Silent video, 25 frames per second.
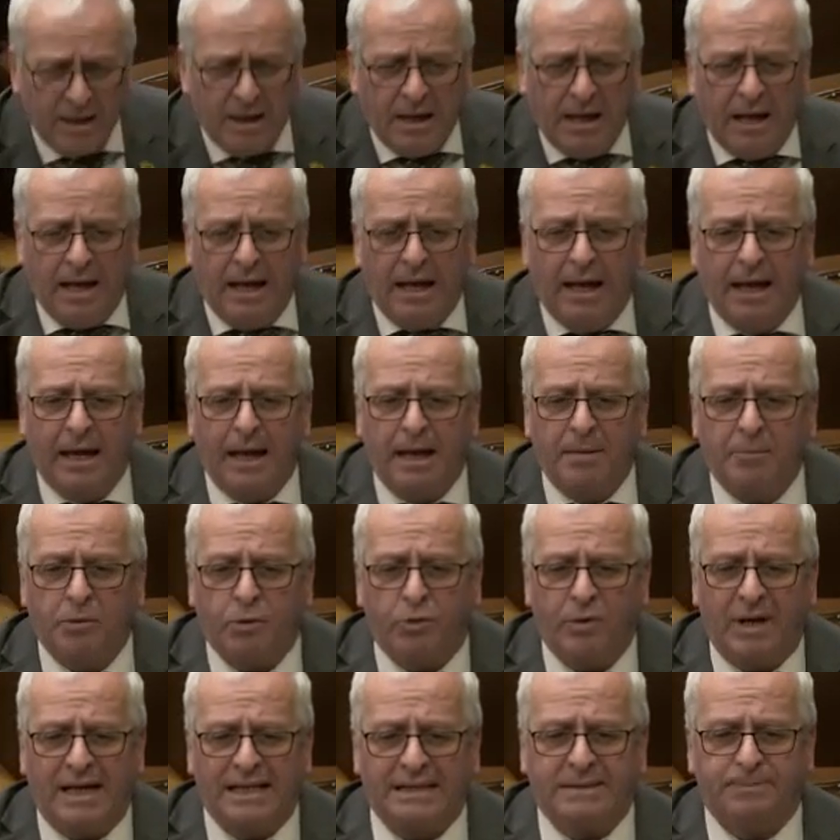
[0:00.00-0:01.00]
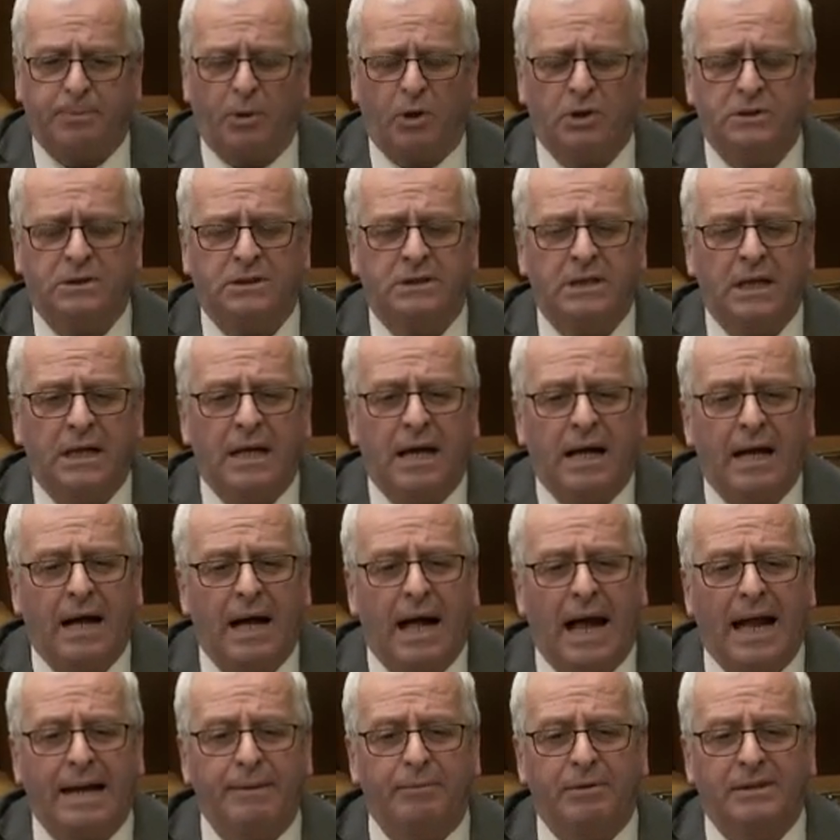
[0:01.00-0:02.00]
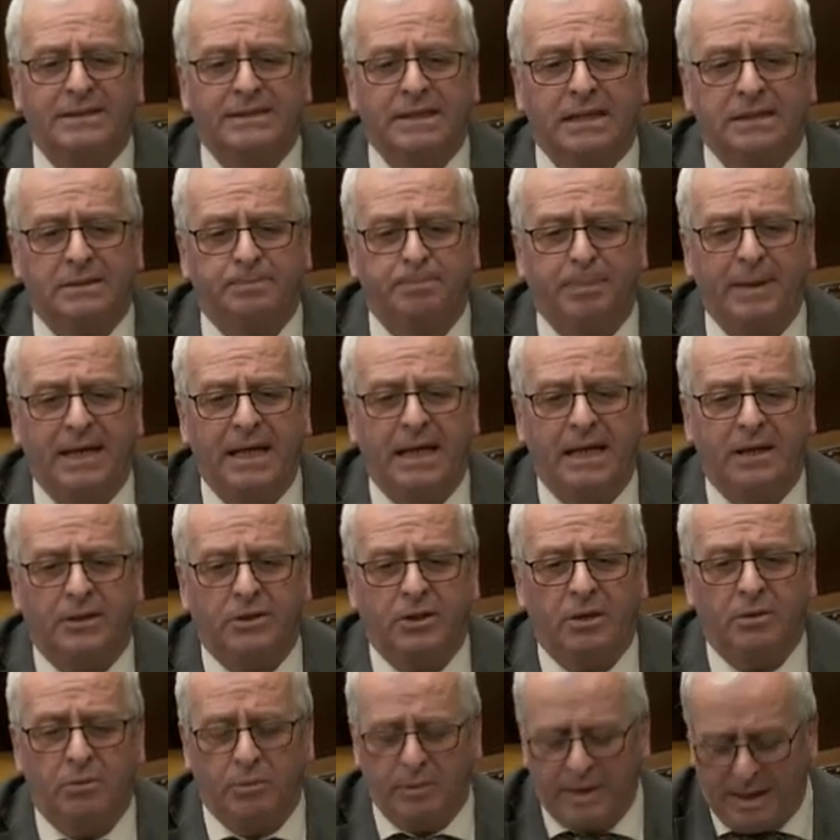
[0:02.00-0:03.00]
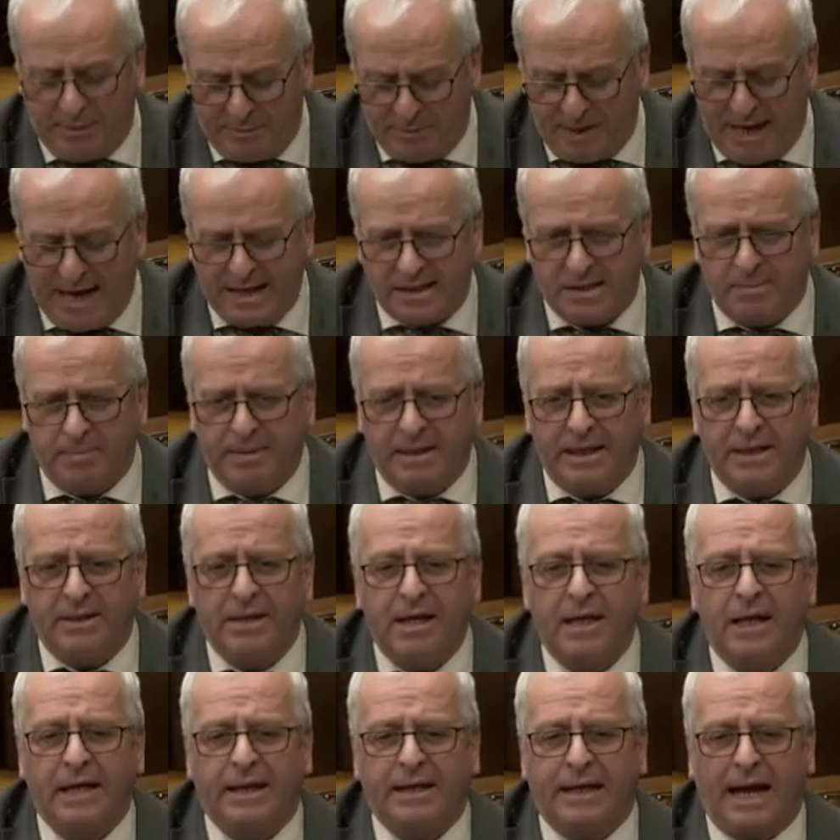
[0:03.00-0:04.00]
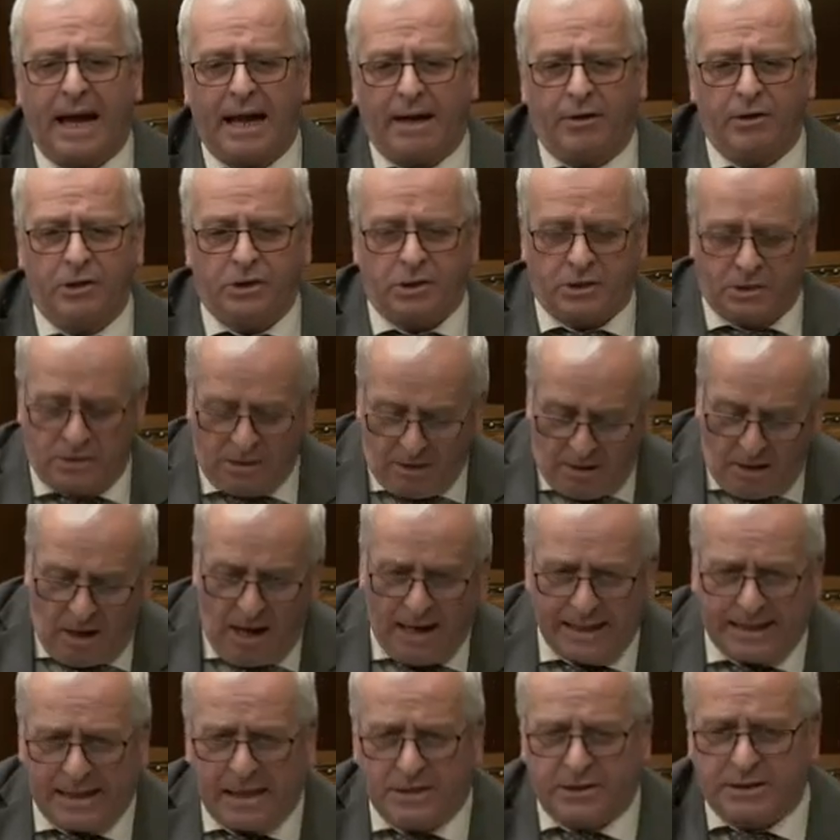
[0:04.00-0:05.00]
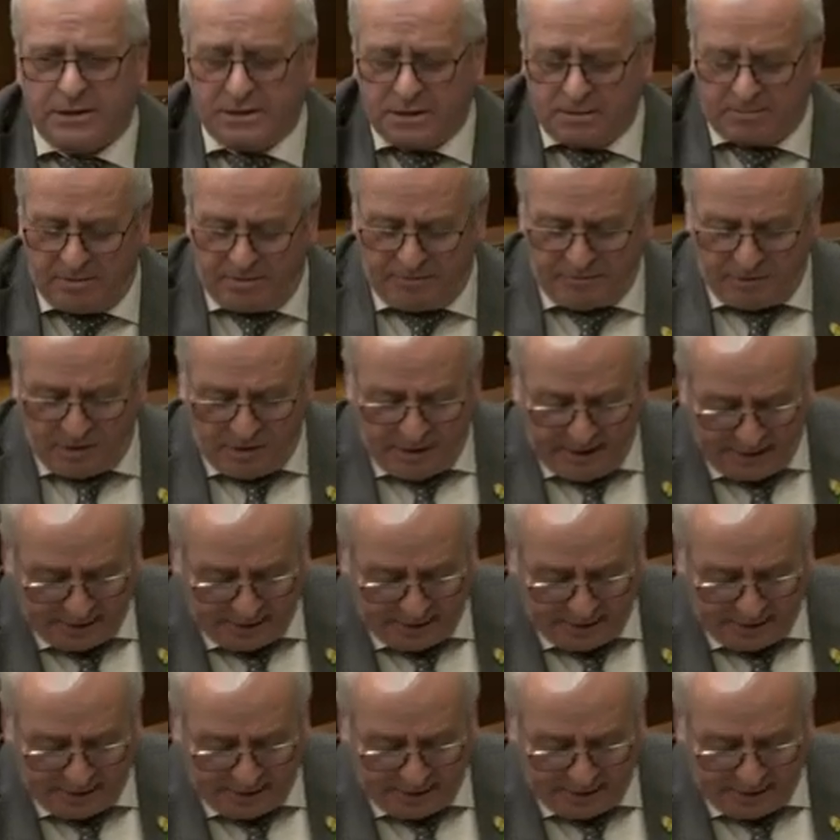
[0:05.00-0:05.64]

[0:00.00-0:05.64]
McGrath's buds, anyone says beet, we haven't had the beet, carrots, I'll get you some of them if you like,